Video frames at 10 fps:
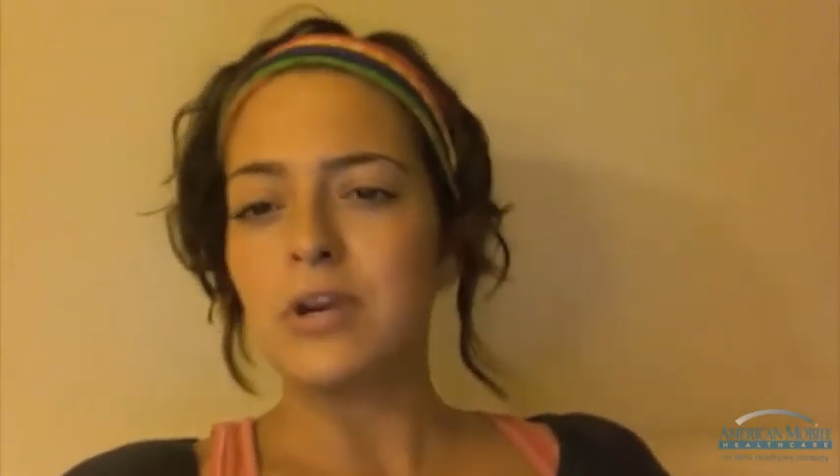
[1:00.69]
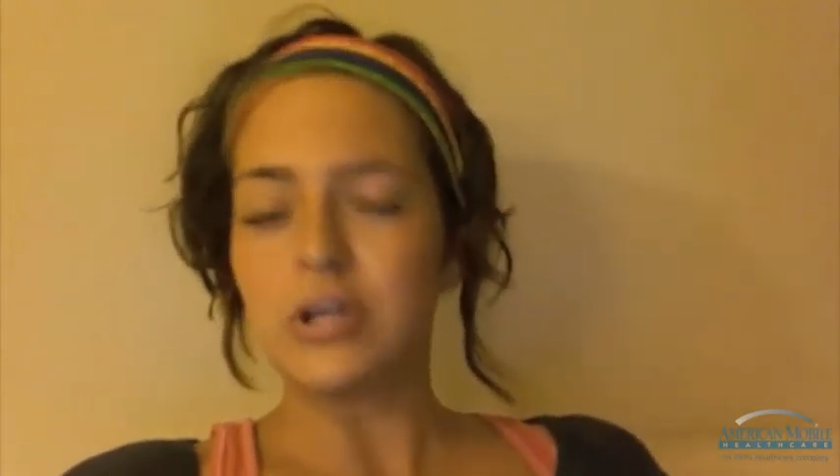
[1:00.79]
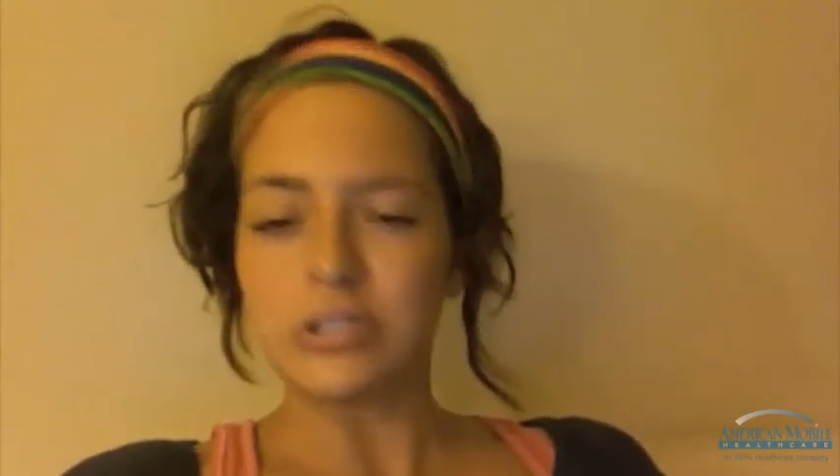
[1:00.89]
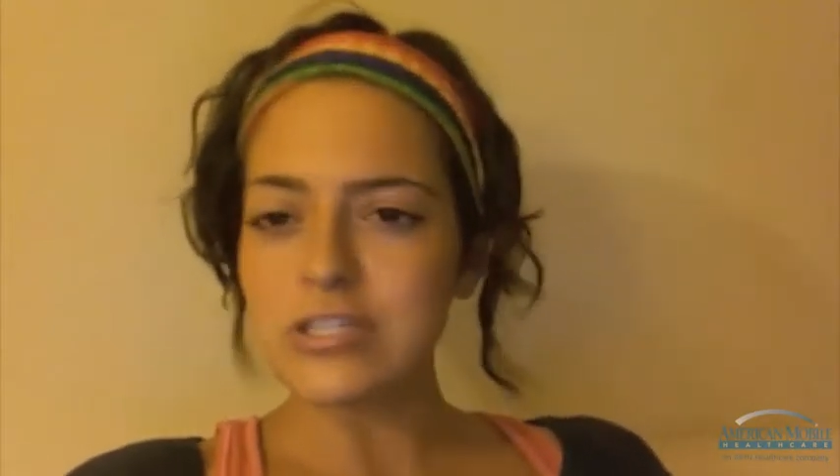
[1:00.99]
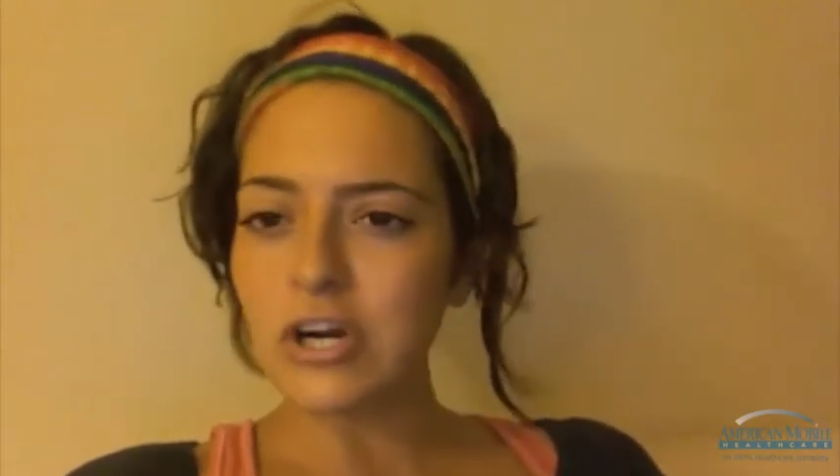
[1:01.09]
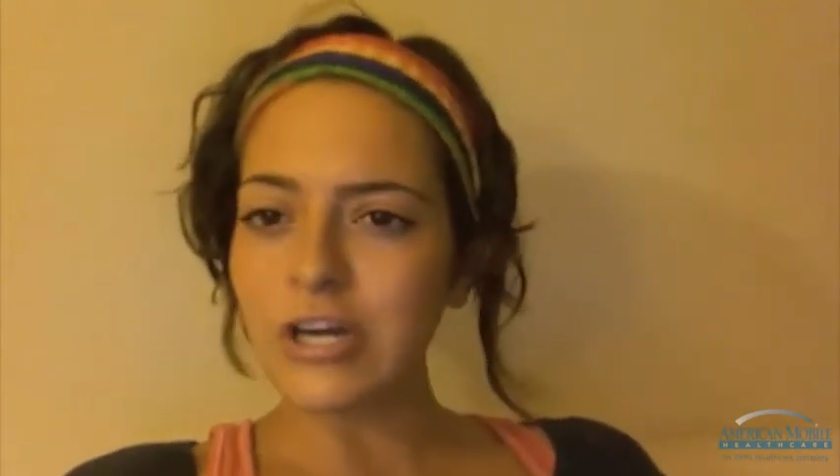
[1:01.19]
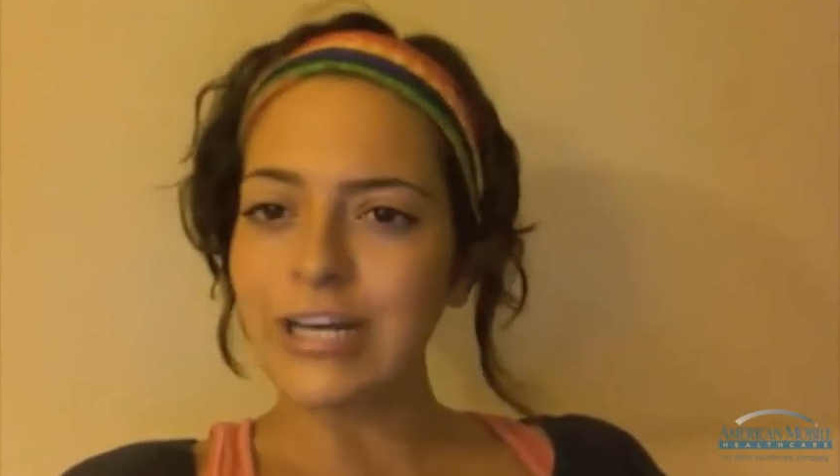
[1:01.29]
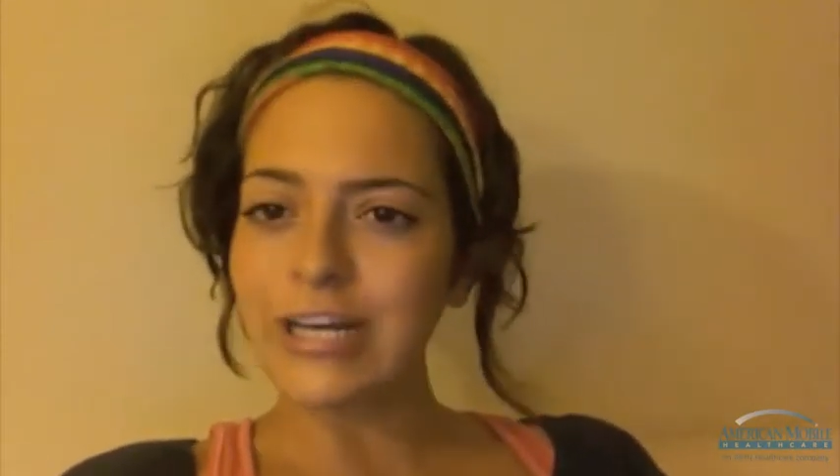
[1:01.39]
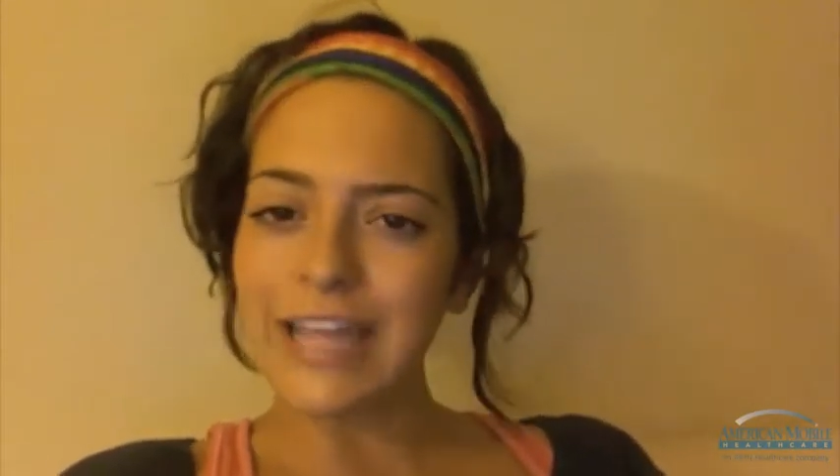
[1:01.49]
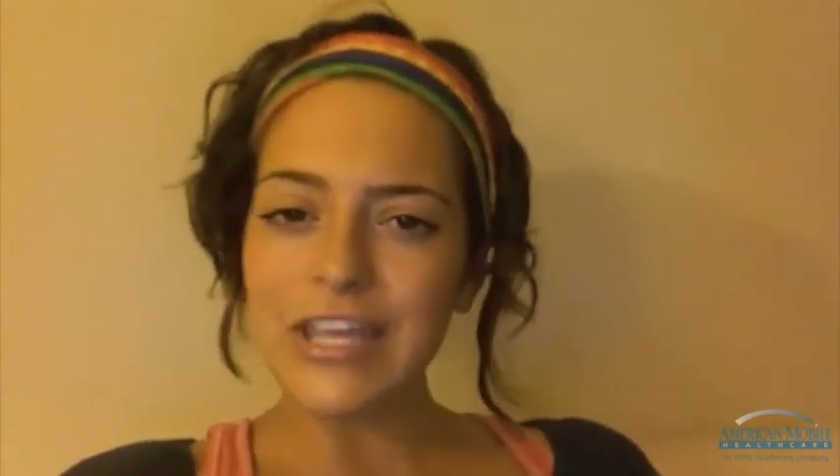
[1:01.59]
nurses aren't
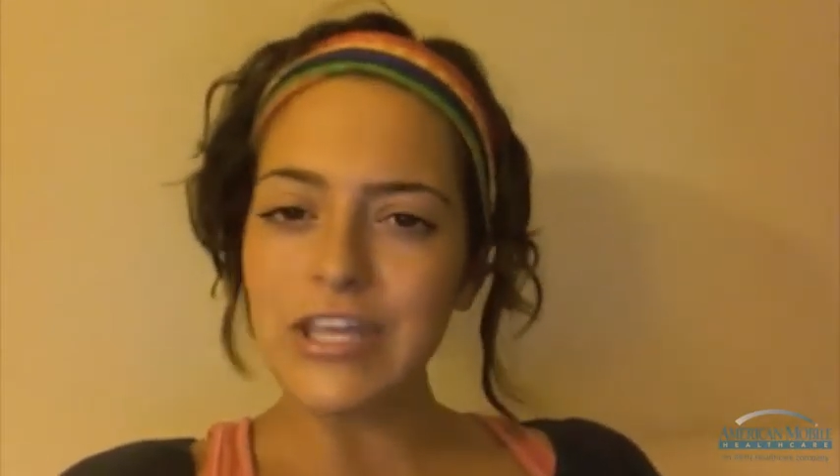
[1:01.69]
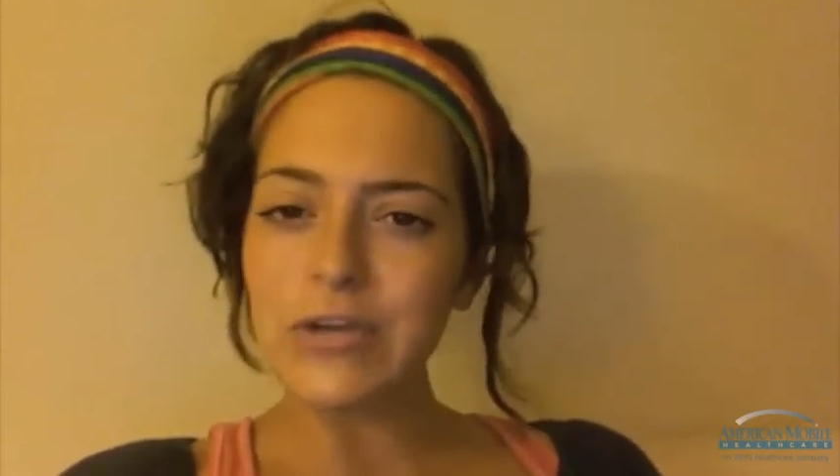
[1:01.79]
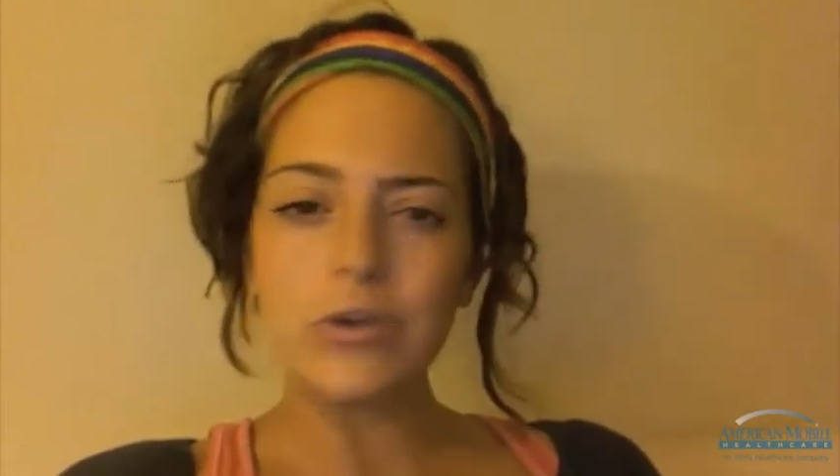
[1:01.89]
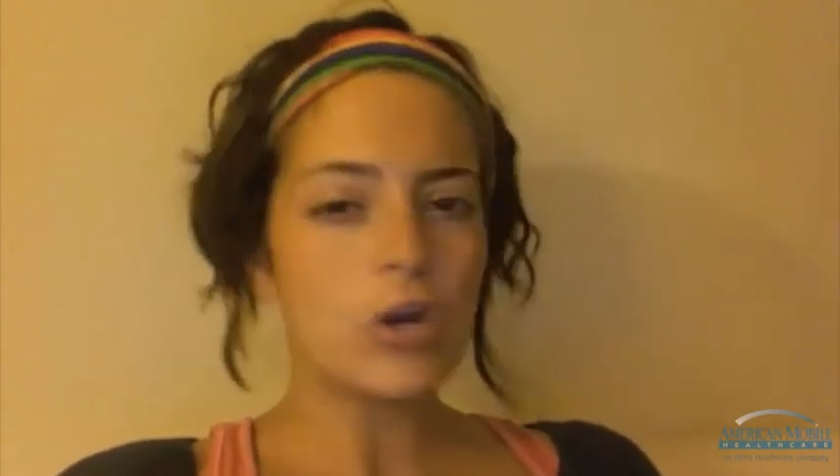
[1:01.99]
gonna like you, your